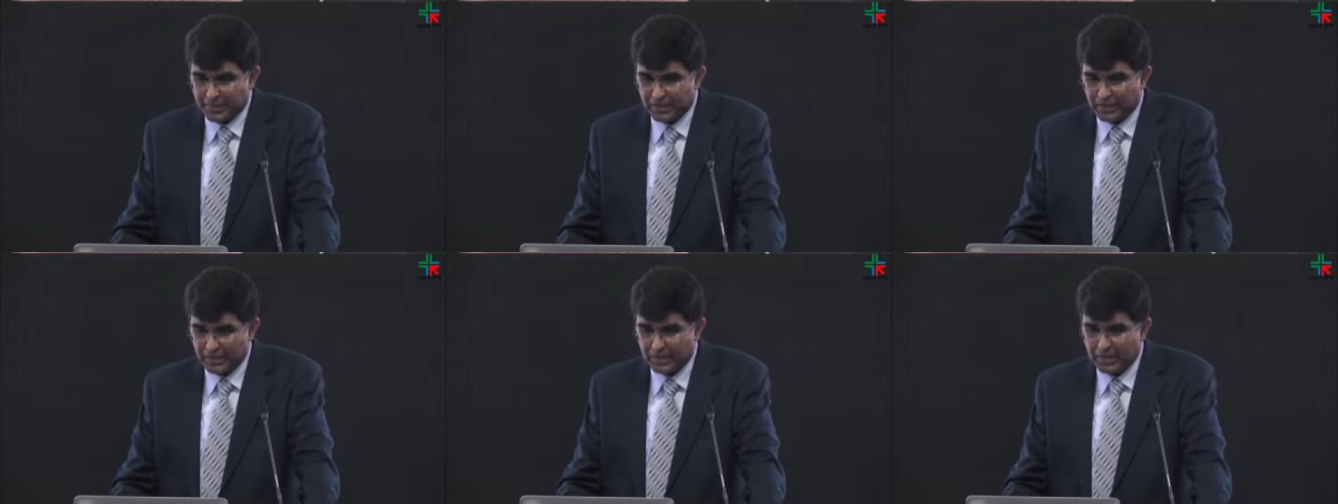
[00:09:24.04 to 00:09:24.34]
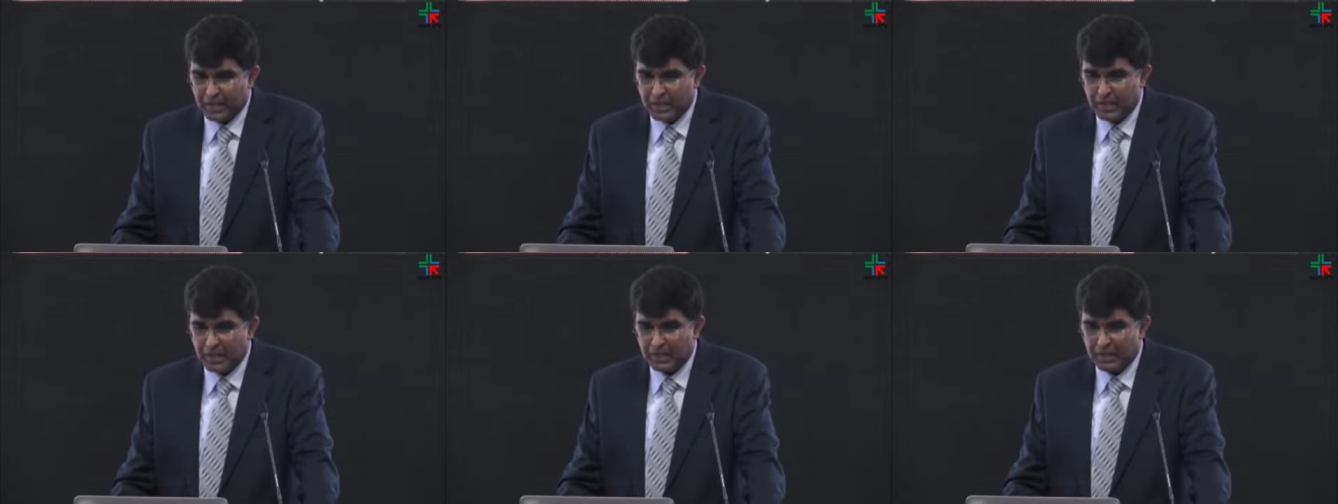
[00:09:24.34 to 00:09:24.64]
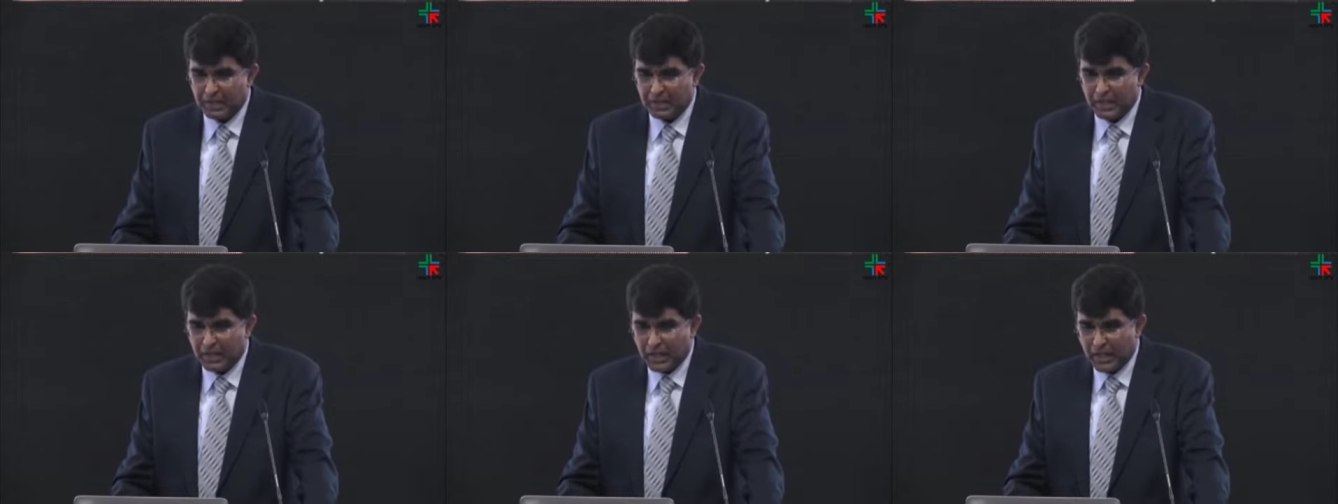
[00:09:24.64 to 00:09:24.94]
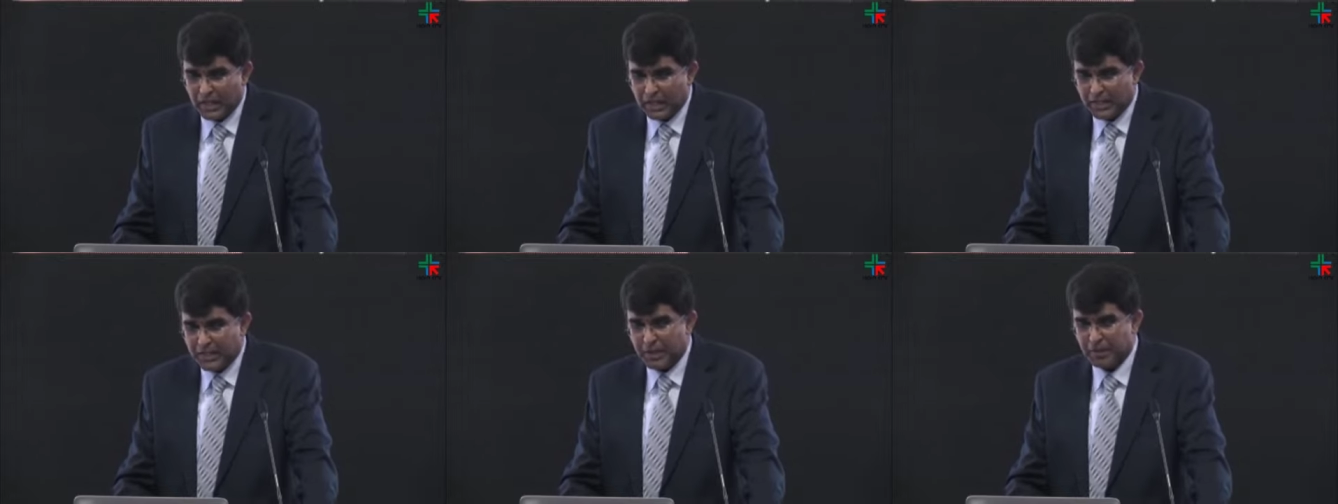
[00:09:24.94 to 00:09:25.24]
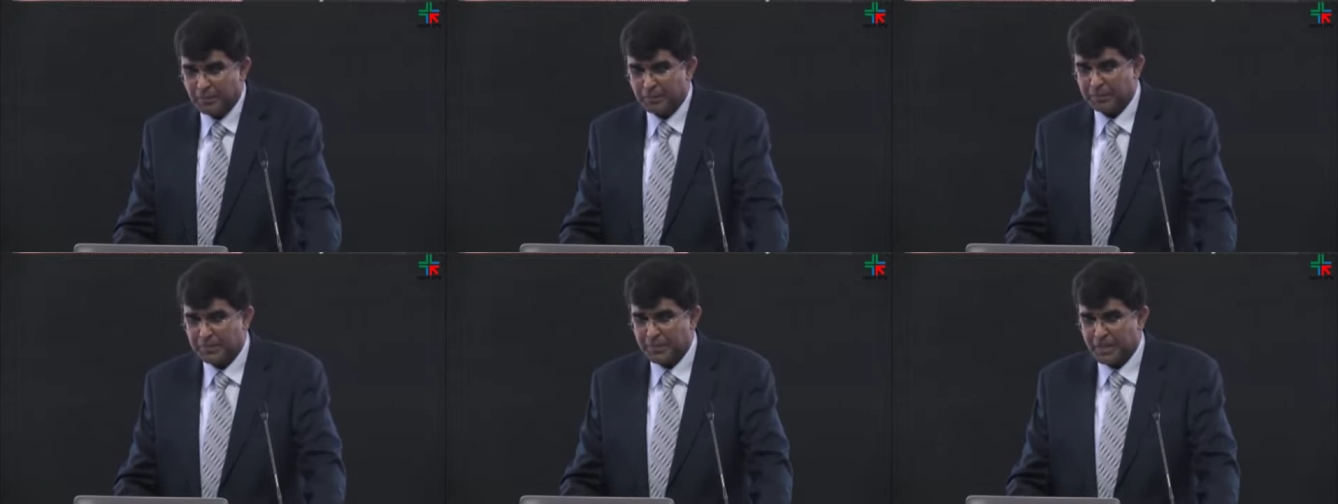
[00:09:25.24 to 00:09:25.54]
Yeah.
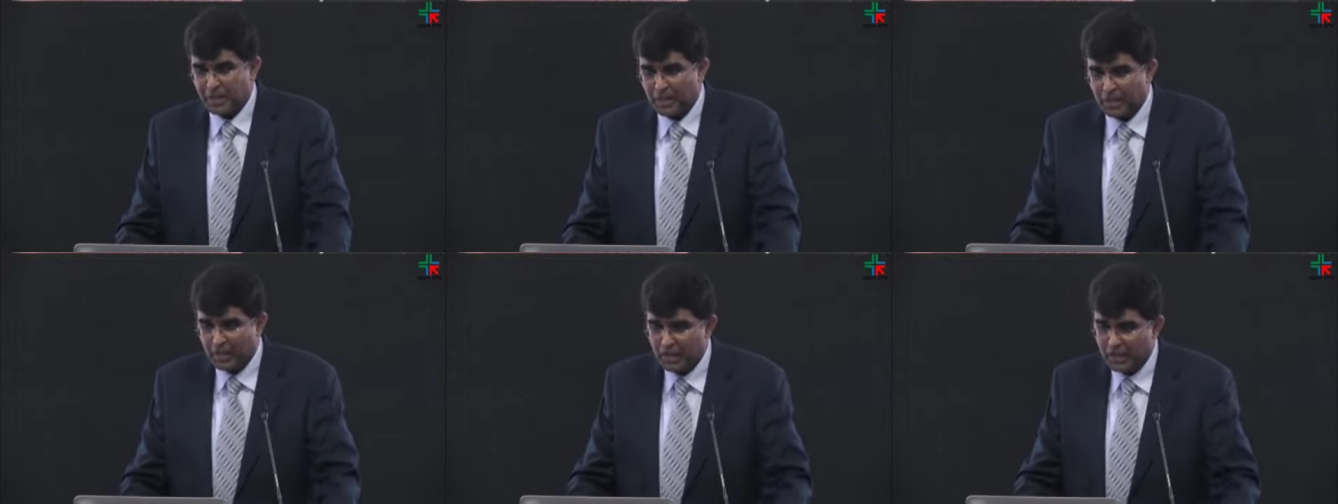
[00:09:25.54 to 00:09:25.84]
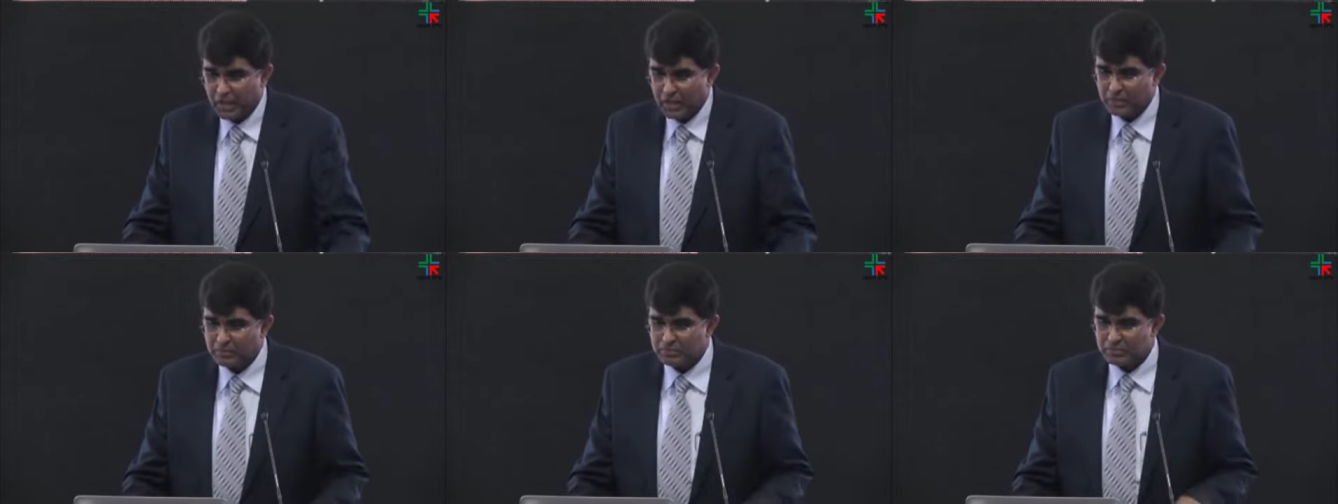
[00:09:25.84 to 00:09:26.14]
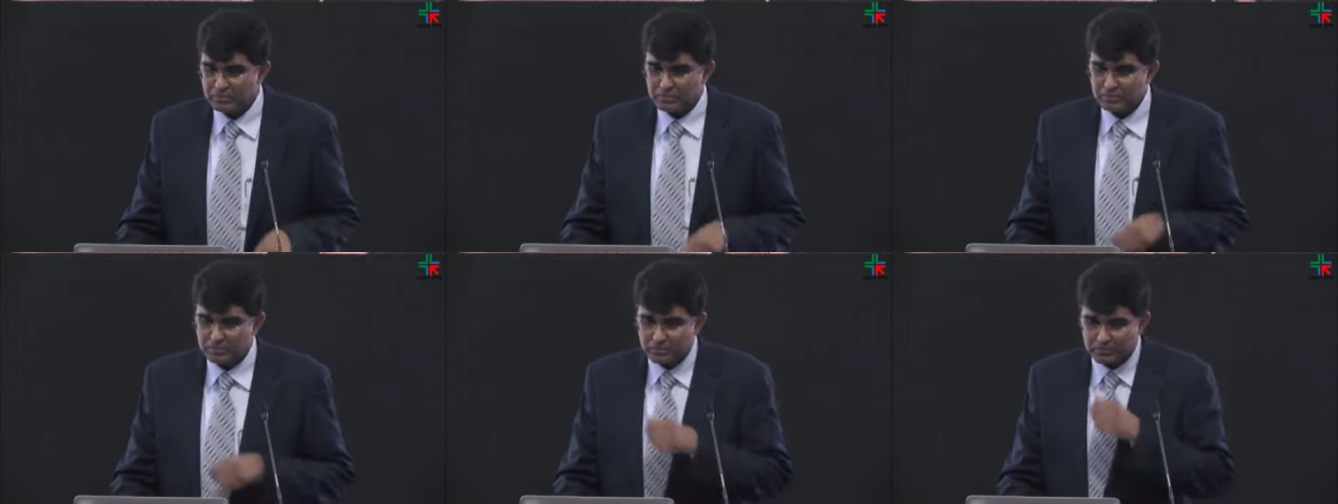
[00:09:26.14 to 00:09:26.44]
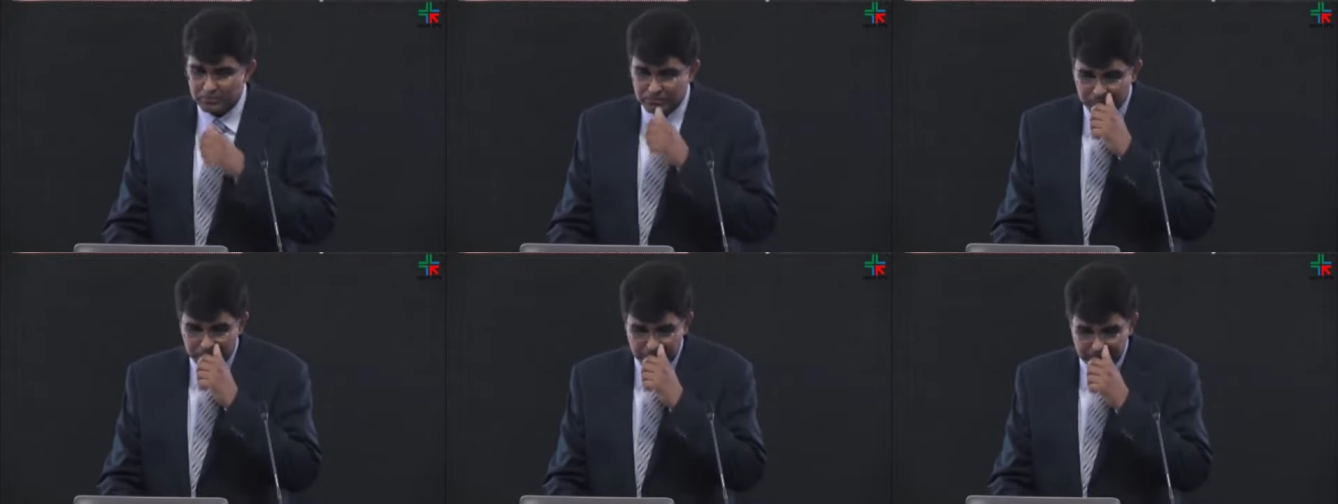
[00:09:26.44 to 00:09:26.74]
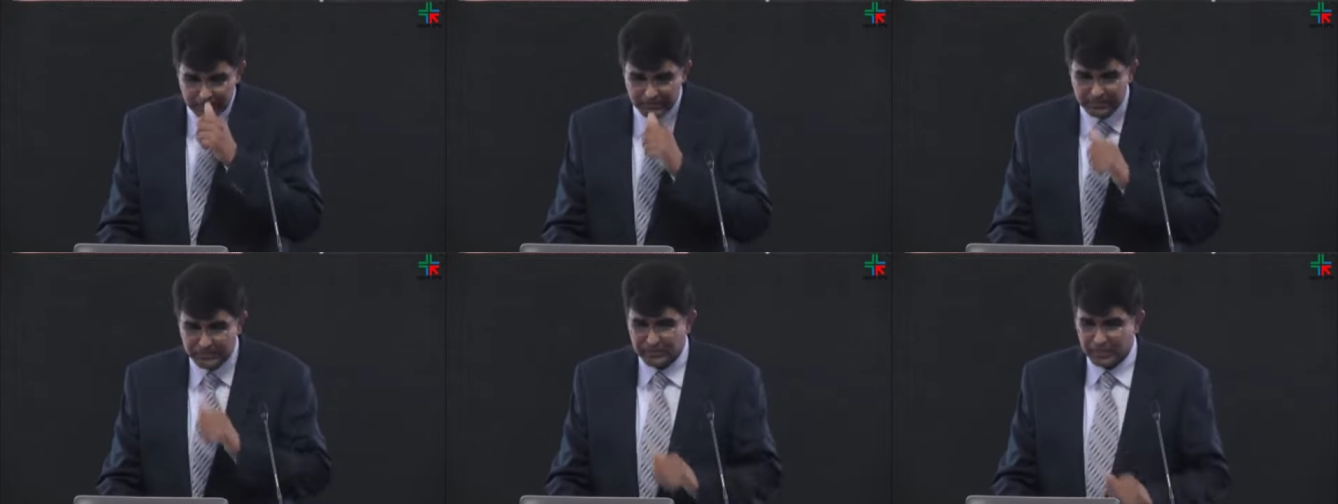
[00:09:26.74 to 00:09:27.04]
Now, this
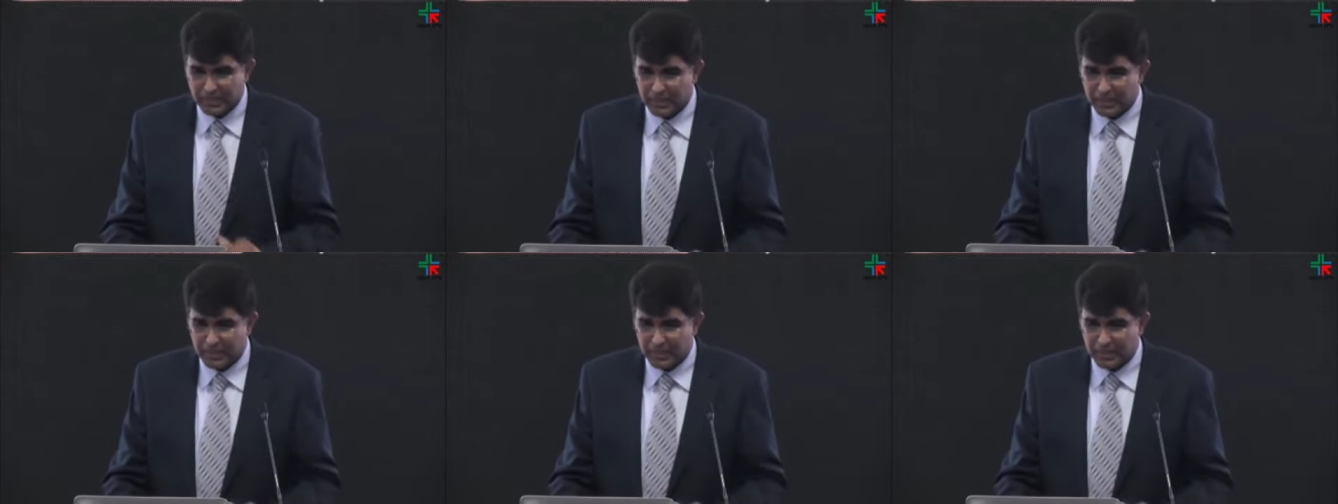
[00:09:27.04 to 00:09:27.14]
is